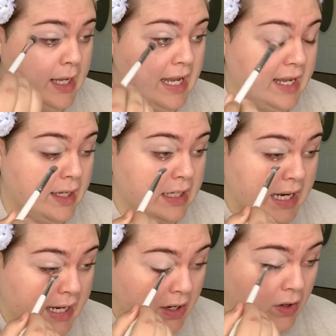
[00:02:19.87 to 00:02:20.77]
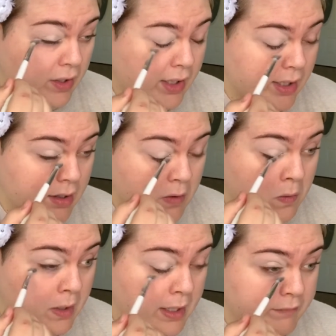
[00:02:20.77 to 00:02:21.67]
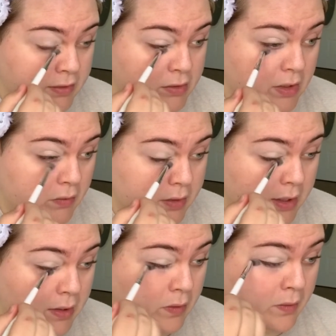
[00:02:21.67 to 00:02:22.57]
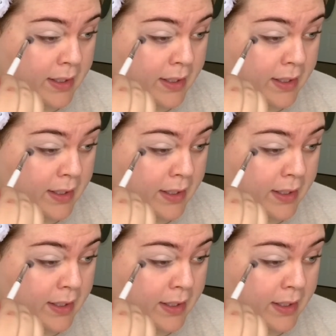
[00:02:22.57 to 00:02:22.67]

And I also, if you don't know,